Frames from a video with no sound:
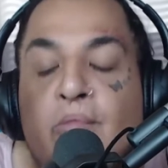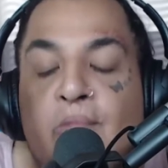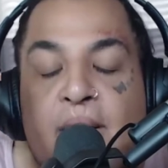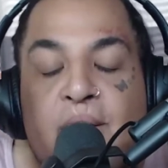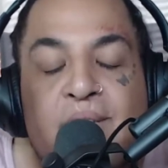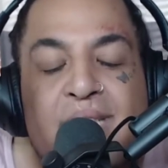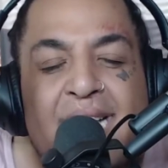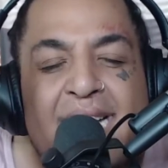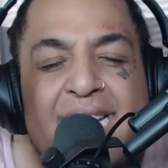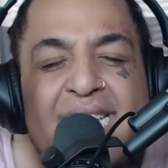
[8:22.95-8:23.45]

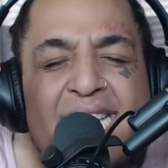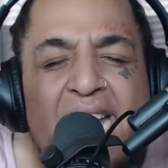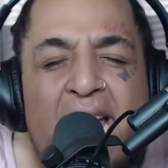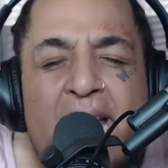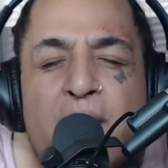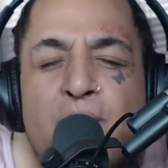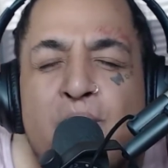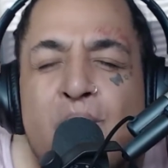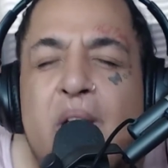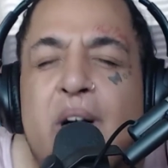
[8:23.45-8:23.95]
Records like
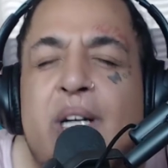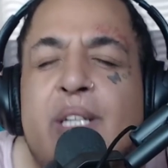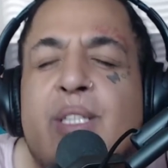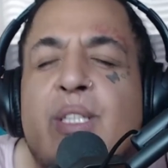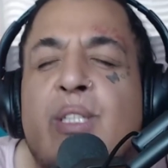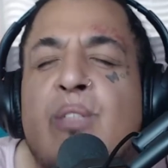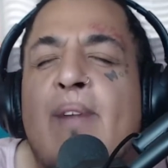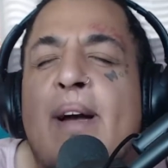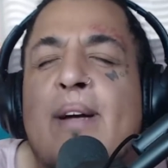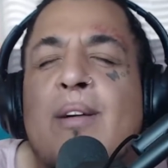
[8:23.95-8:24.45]
Day
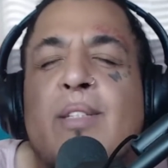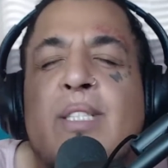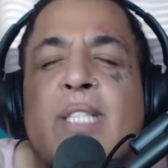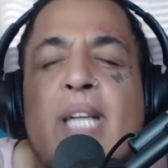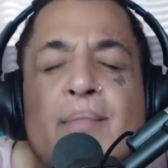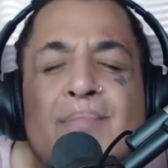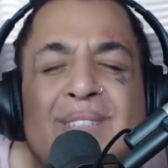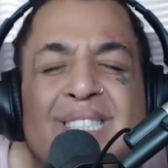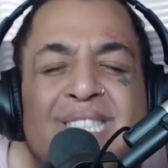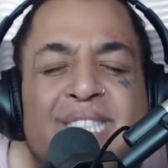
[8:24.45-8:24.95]
Ones, records
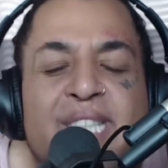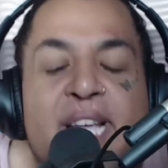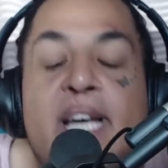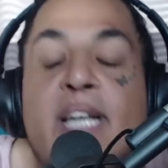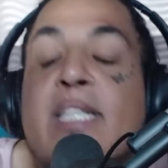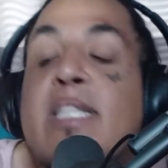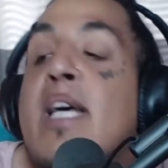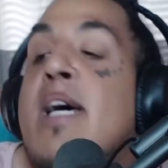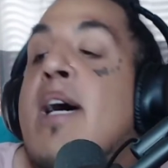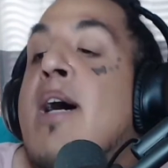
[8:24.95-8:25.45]
like
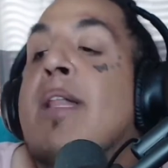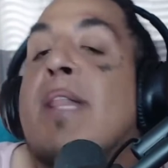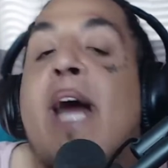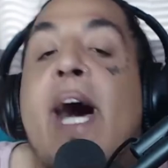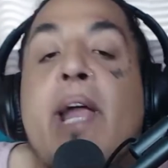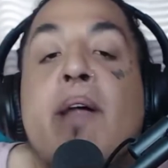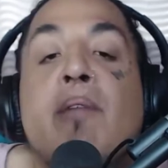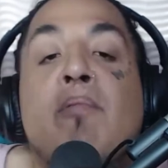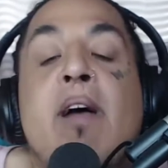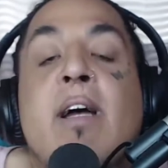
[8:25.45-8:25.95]
Mistakes, a
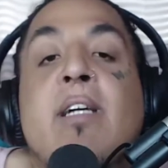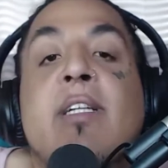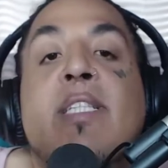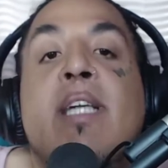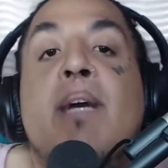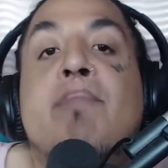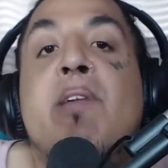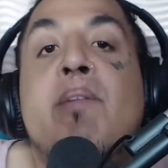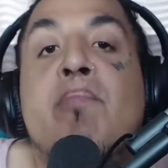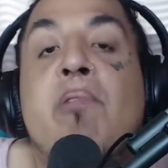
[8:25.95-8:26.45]
lot of records
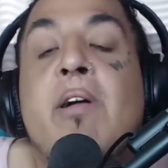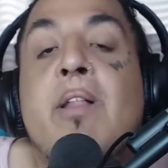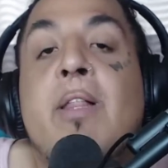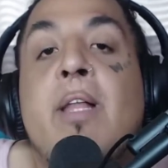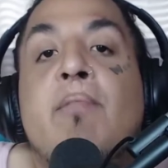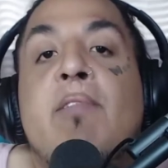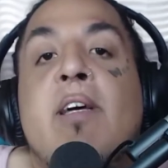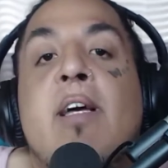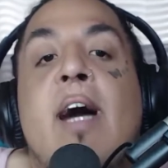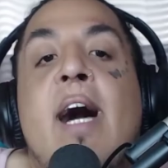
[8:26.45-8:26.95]
that people are
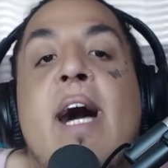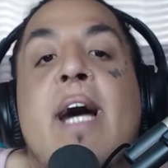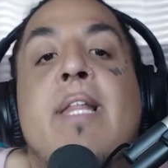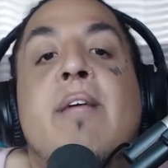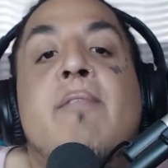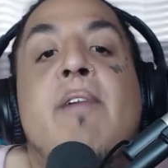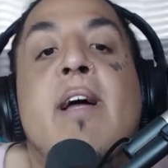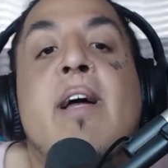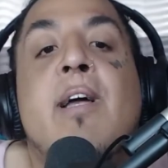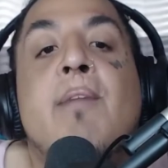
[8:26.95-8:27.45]
loving.
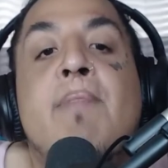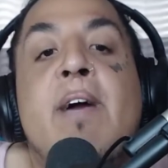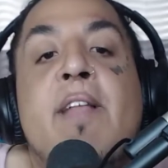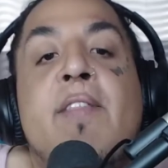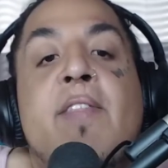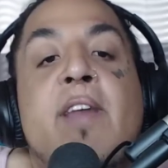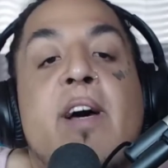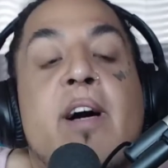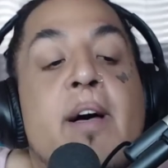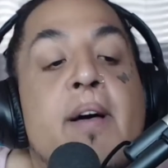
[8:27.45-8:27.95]
Highly
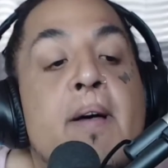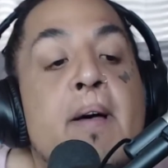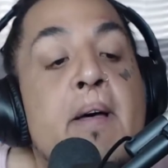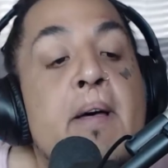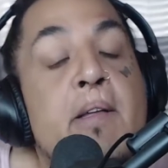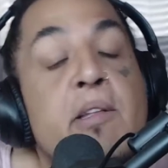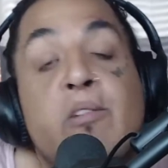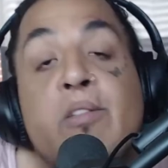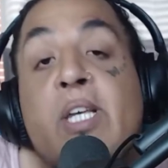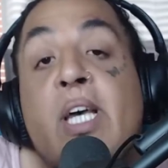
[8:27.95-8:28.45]
recommend uh,
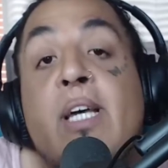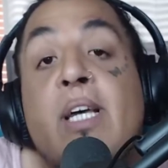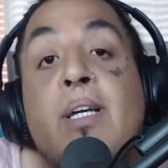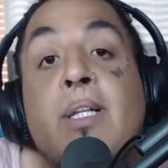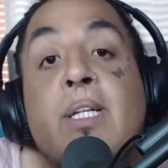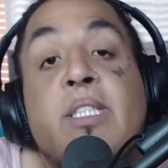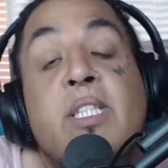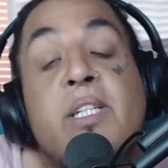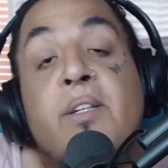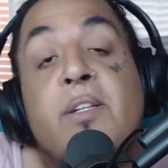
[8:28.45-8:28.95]
you take a
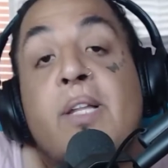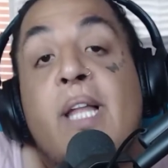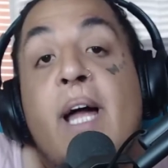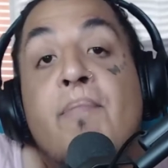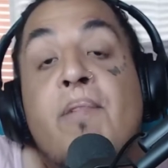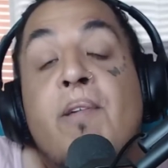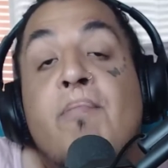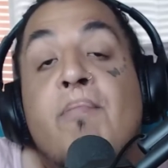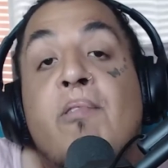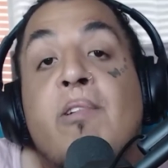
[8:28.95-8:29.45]
listen. A lot
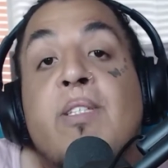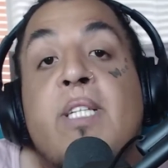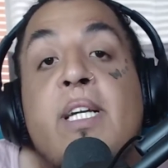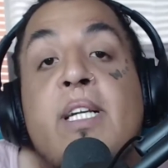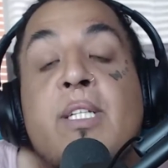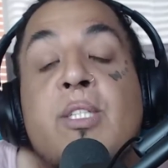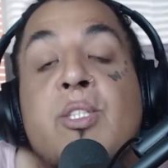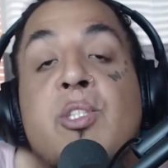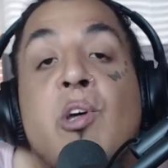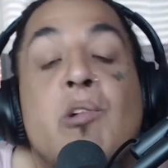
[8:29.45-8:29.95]
of people are
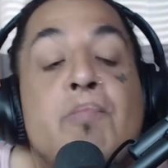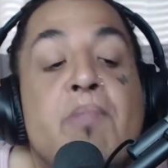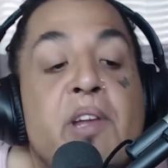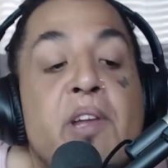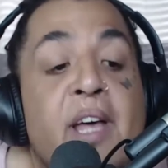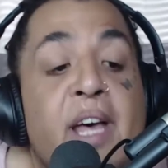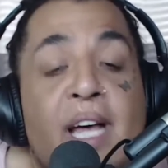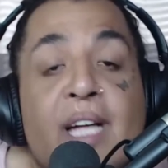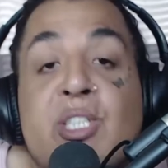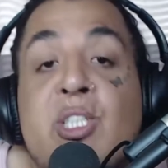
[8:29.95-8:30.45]
saying it's dope,
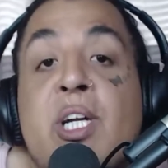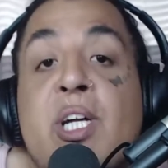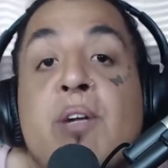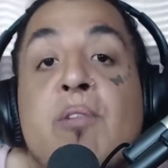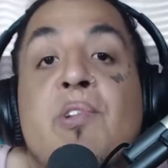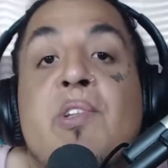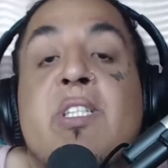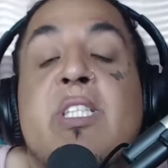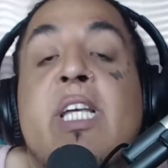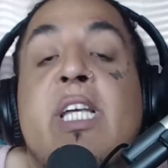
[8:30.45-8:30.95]
and in
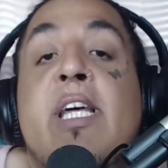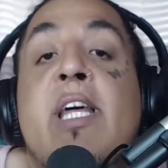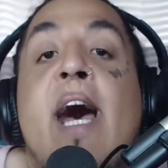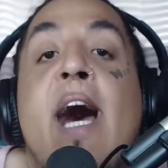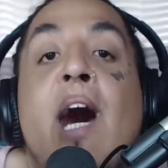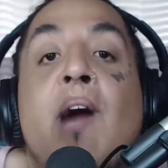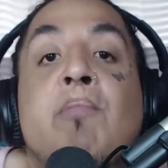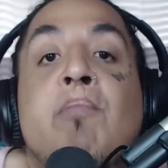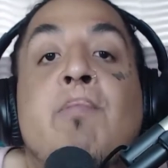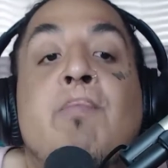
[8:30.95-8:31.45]
general, this
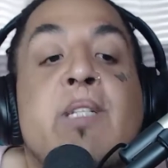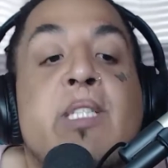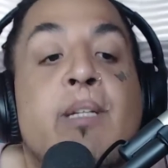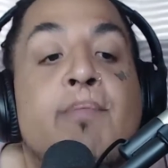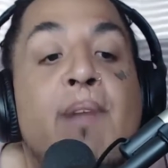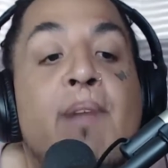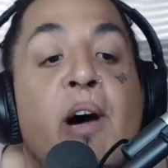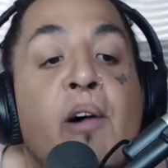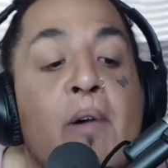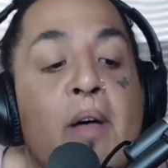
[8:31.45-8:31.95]
album
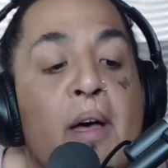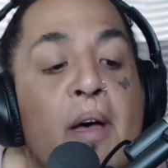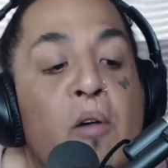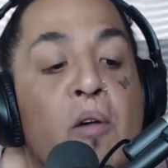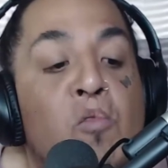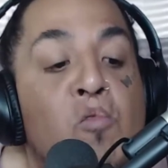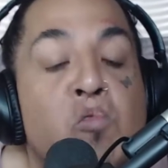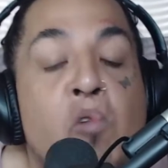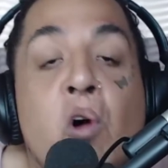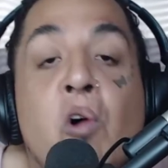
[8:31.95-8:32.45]
is about
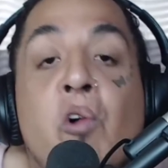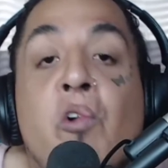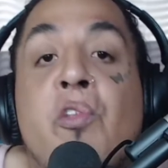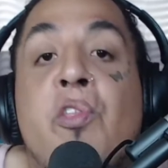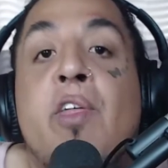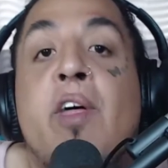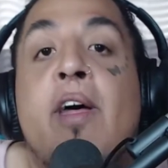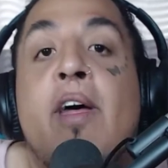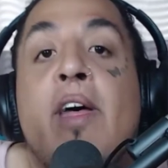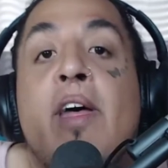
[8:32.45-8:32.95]

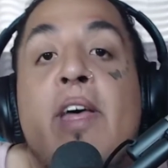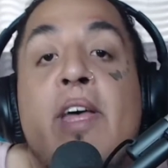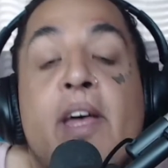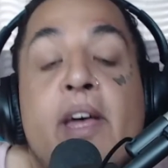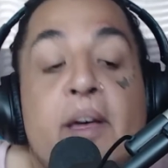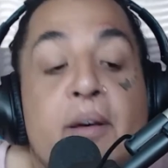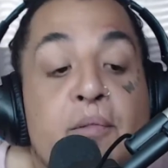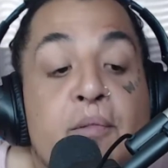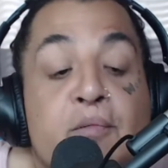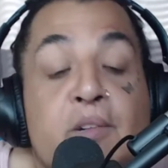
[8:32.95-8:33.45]
growth,
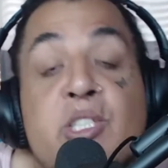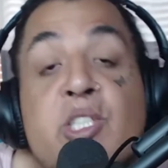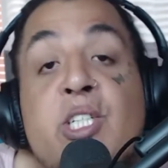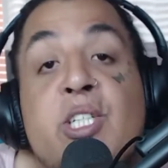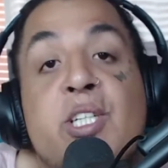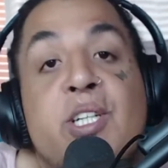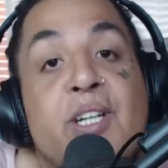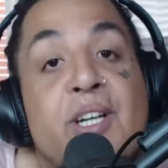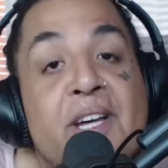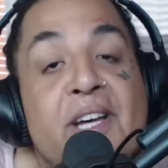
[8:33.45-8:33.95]

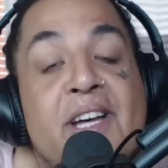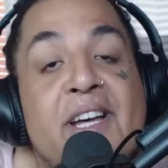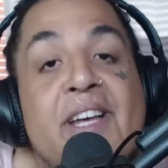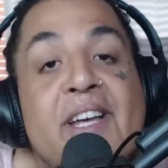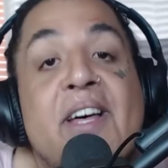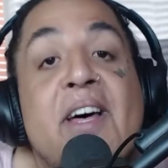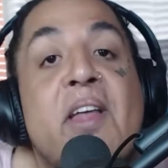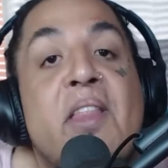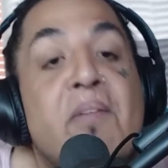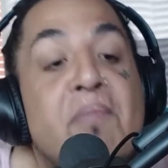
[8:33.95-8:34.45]
which
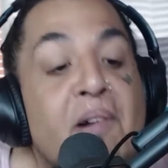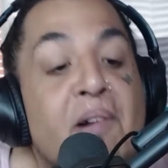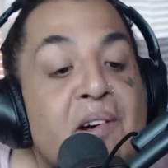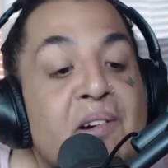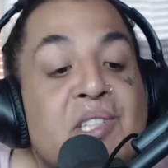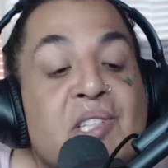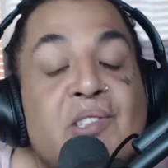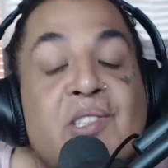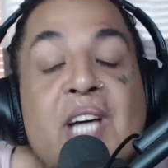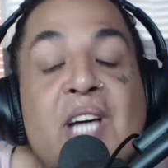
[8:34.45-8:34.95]
the
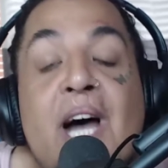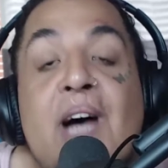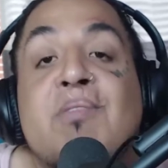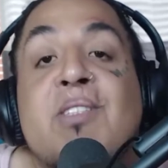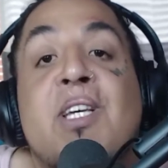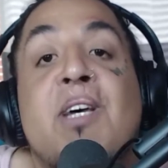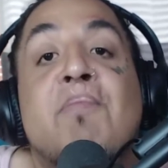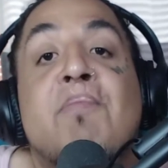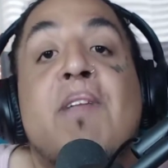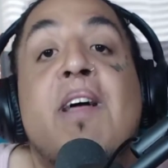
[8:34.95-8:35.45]
Boruto
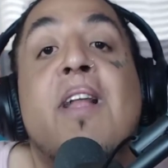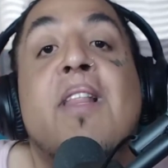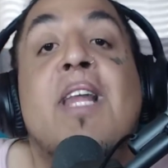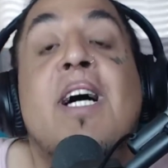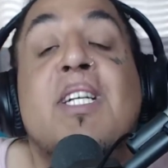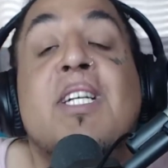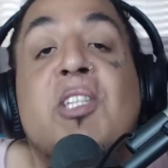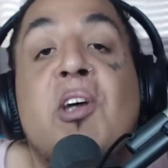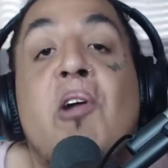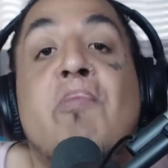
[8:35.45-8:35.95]
time skip,
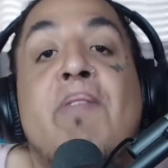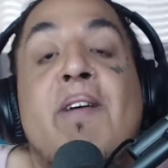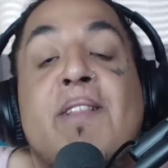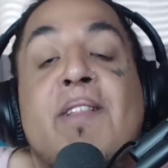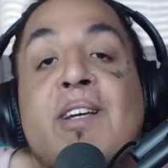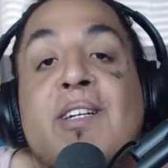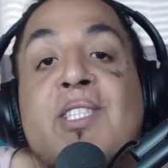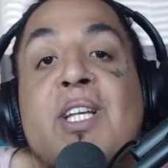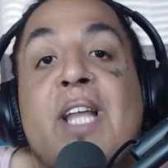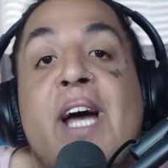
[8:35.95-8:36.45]
let's hope
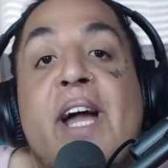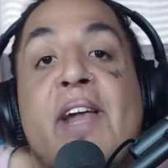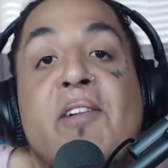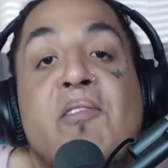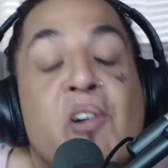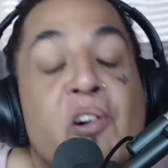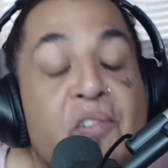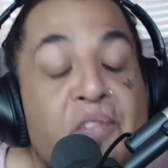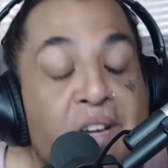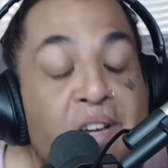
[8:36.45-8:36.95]
that there's a lot
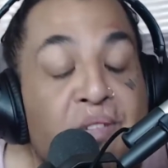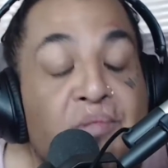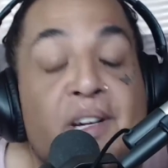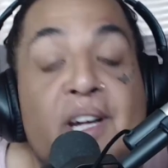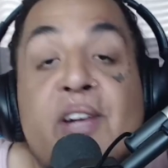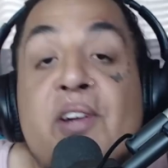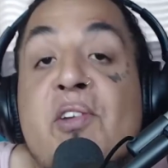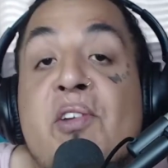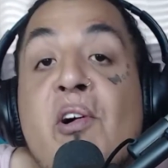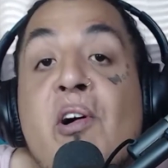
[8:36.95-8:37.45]
of growth, because we're
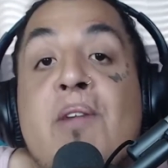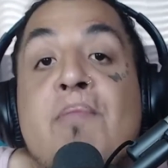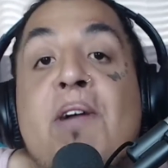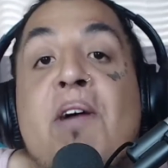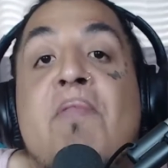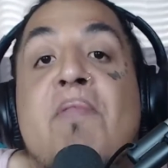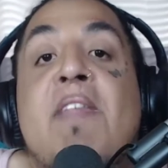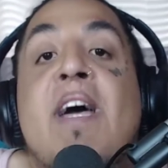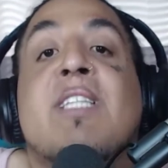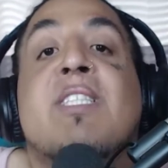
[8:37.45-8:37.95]
going to talk
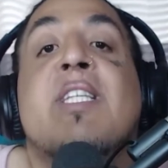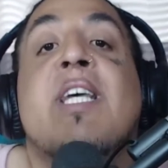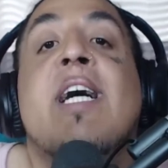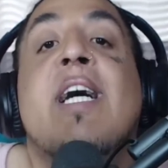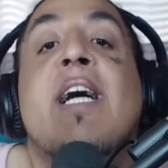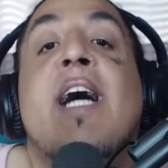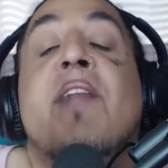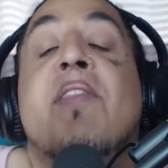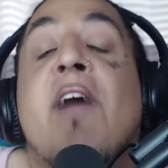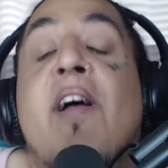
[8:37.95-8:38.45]
about next
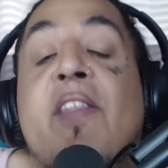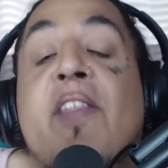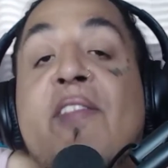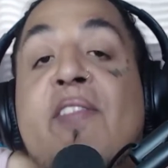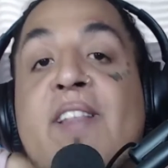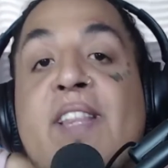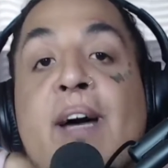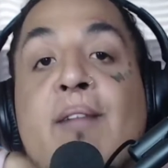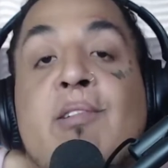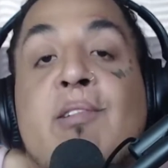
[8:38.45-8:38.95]
another
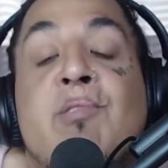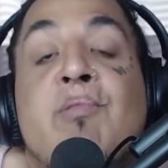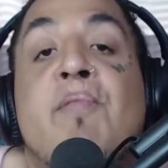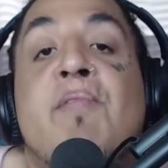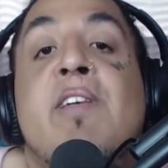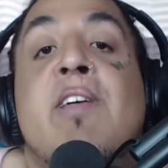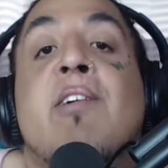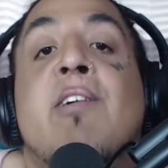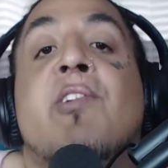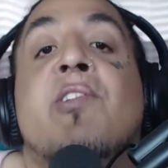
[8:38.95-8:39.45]
thing that was
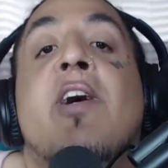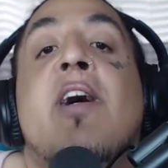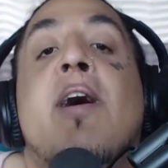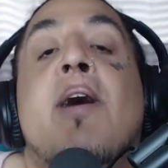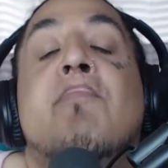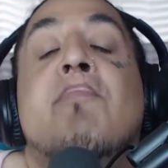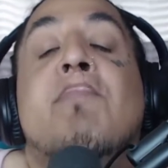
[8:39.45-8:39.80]
revealed